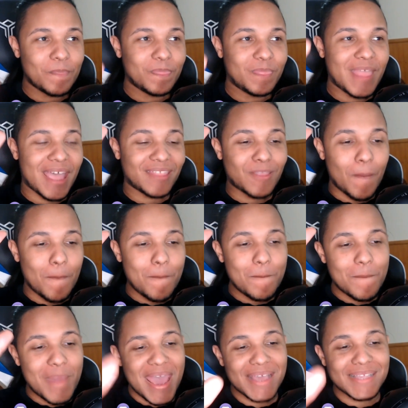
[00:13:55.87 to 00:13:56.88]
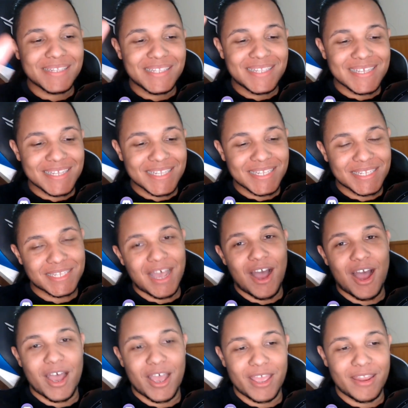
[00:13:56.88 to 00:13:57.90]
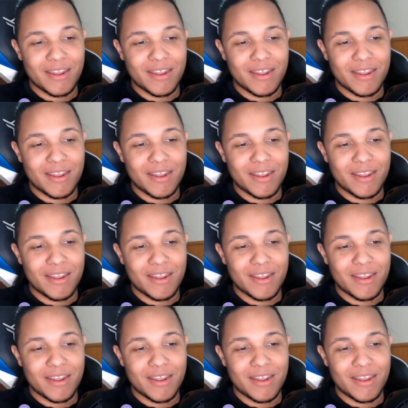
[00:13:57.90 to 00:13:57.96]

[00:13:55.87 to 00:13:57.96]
that the man's design